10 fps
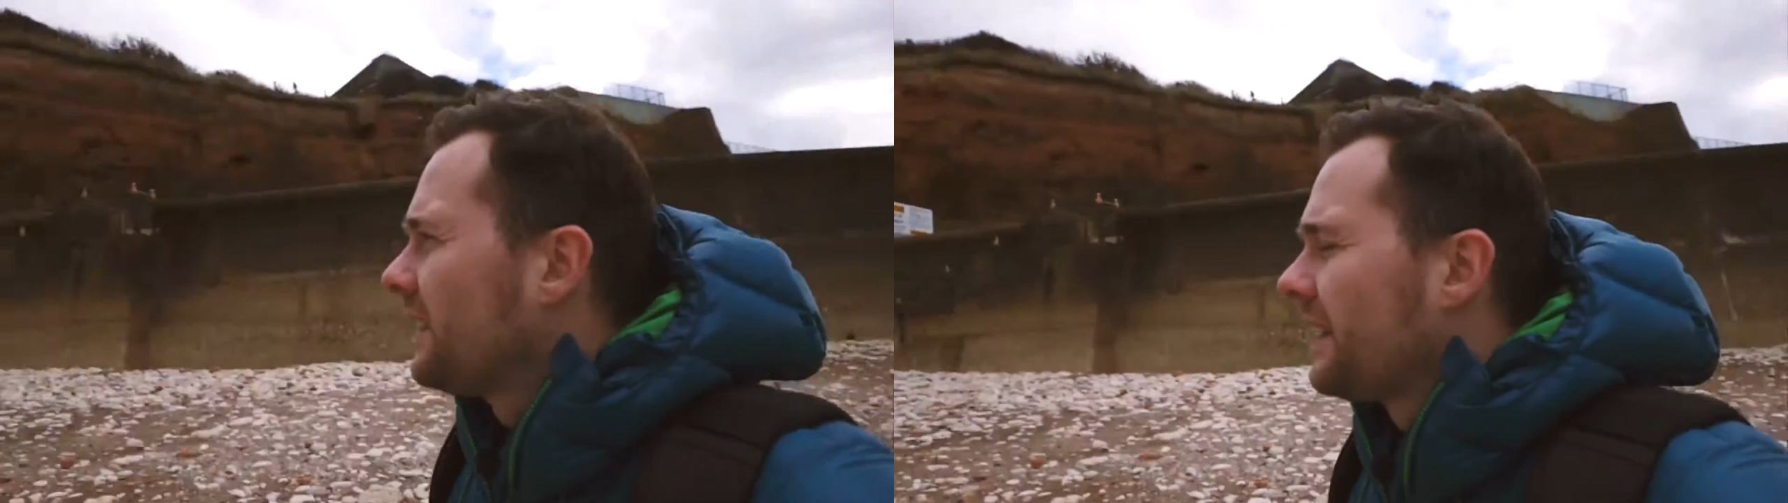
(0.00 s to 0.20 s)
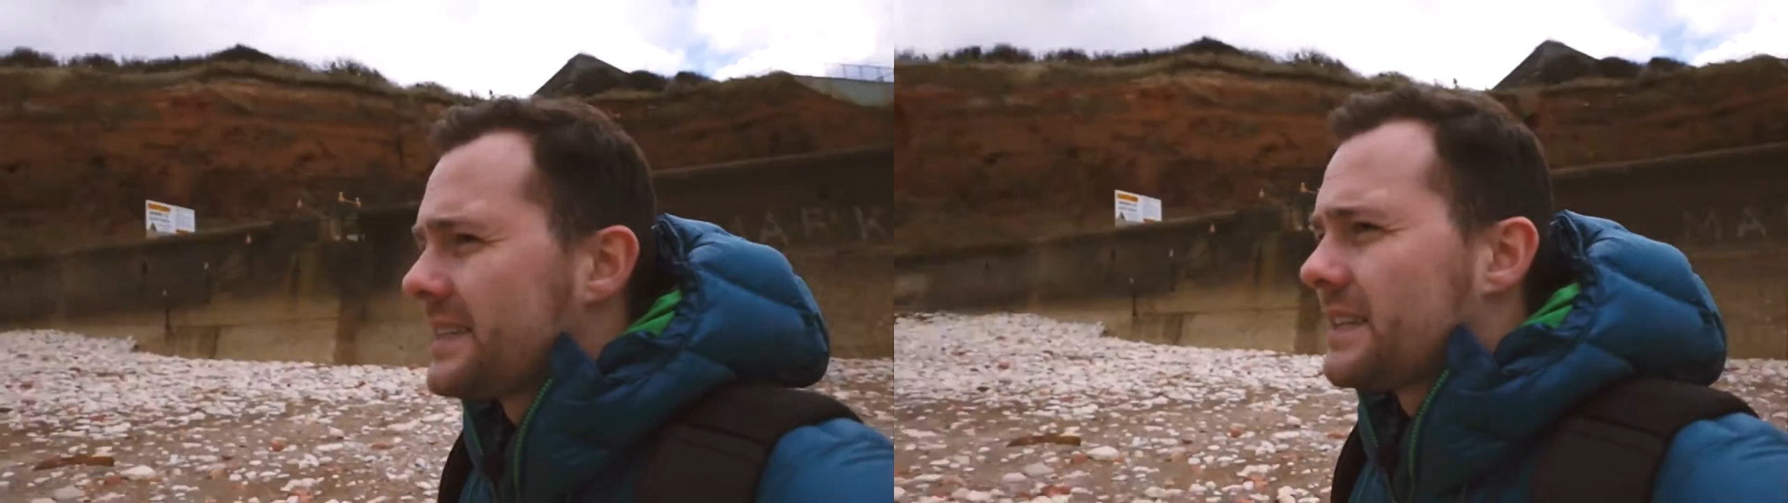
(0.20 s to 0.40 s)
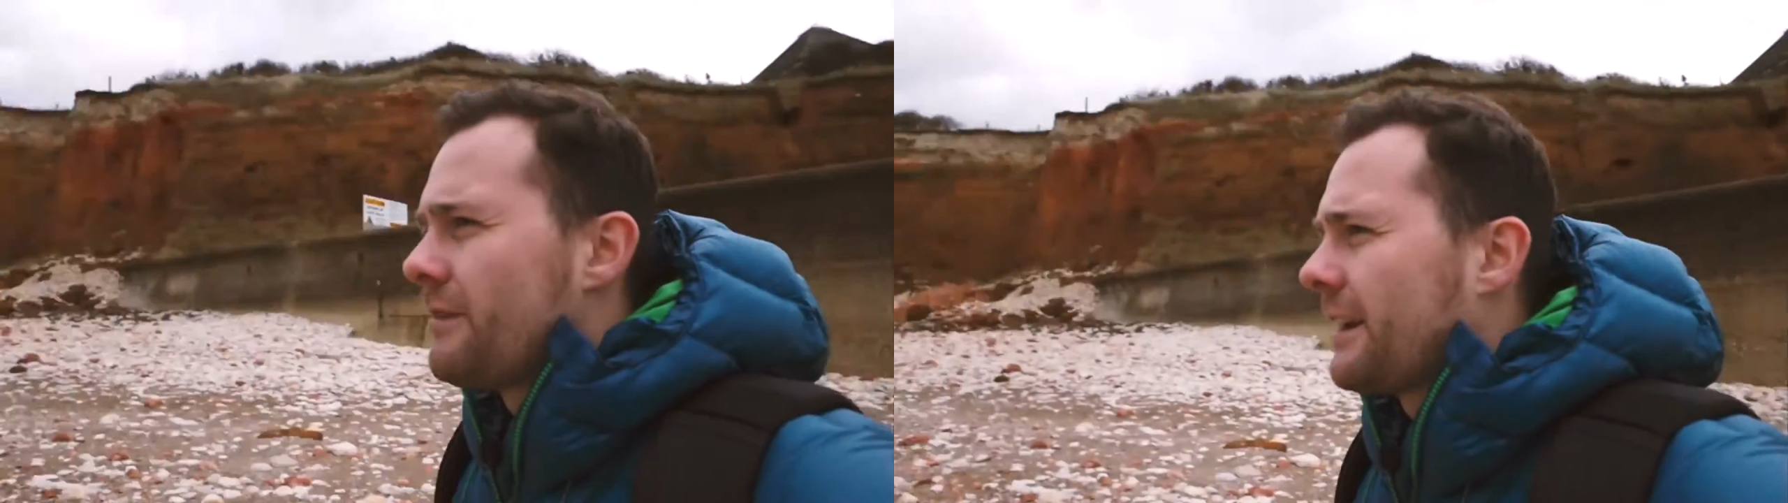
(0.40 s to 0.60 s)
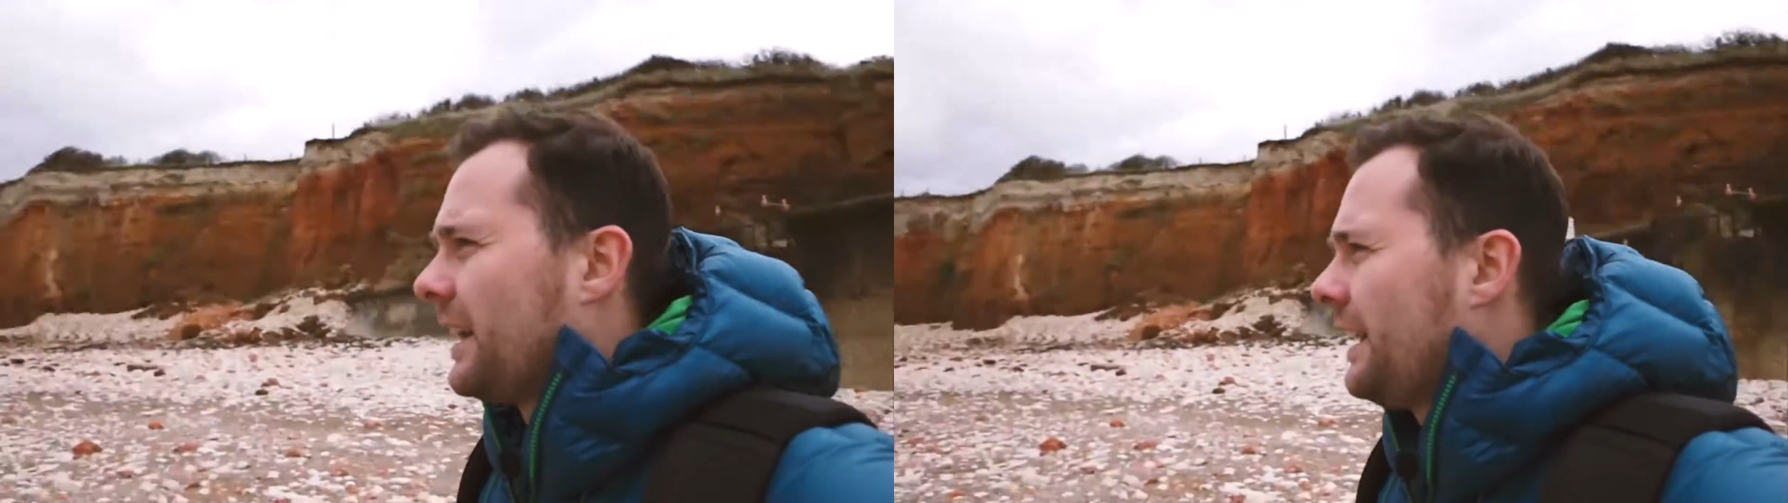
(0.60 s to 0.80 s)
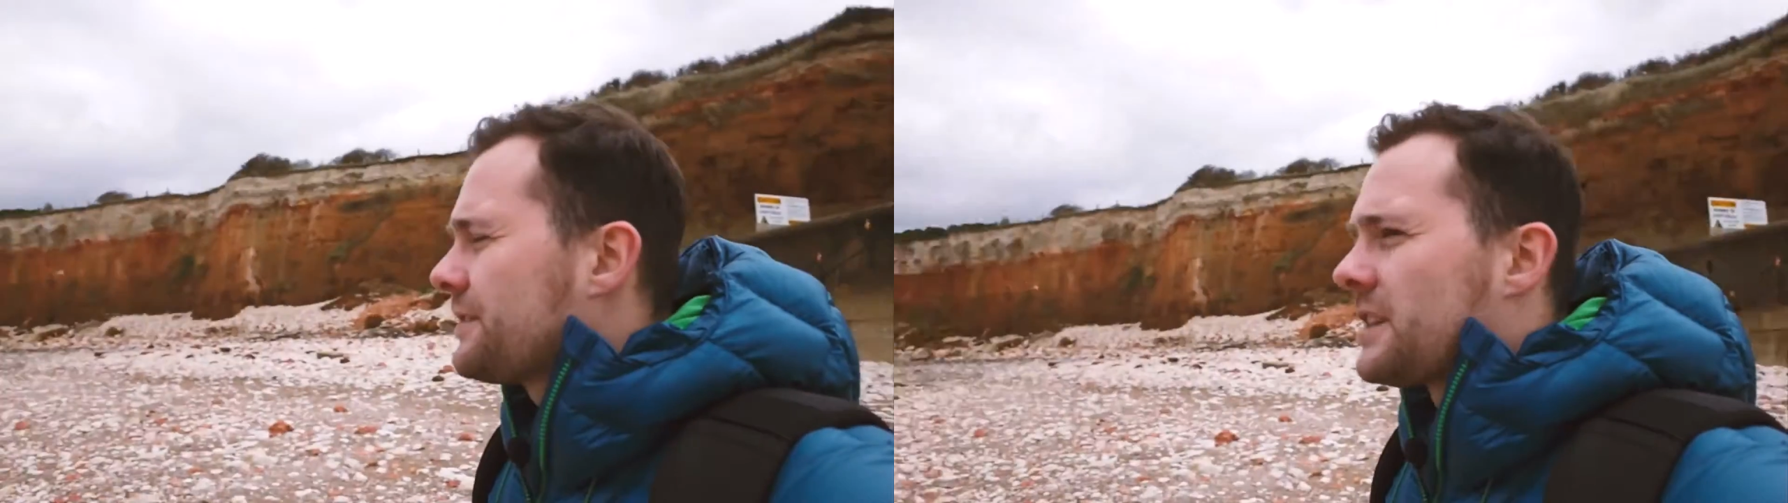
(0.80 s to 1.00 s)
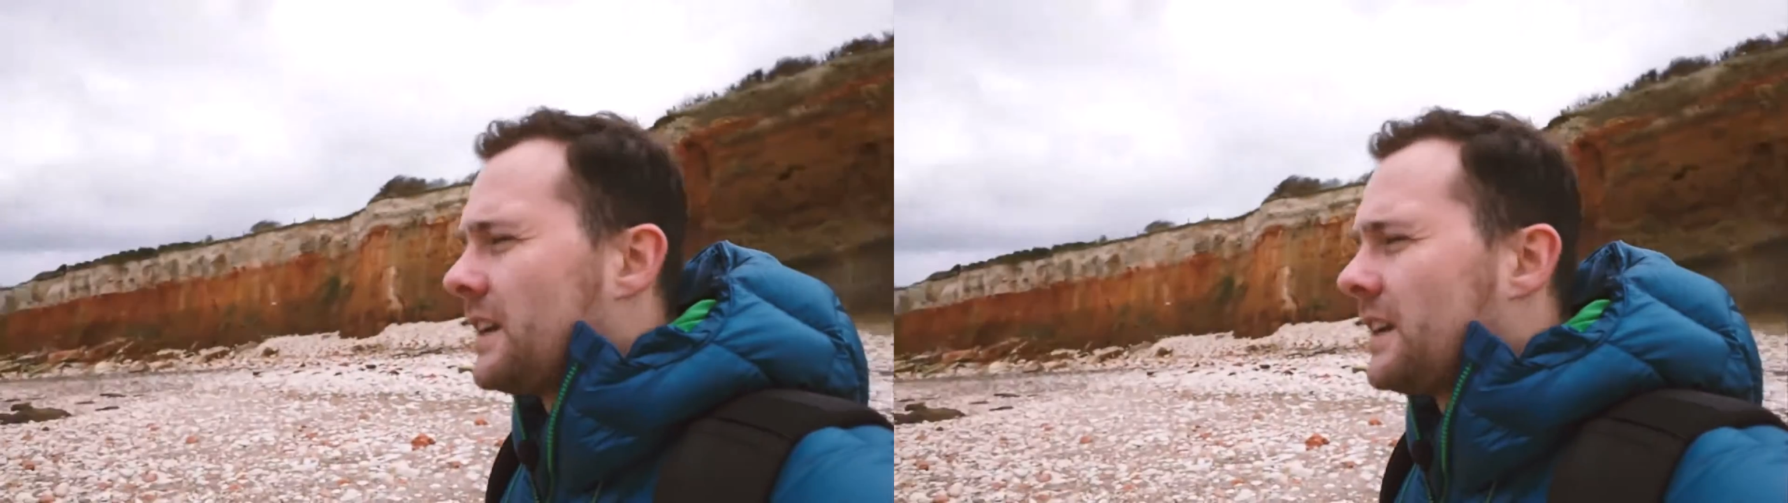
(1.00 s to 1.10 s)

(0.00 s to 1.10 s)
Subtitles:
There's the red cliffs.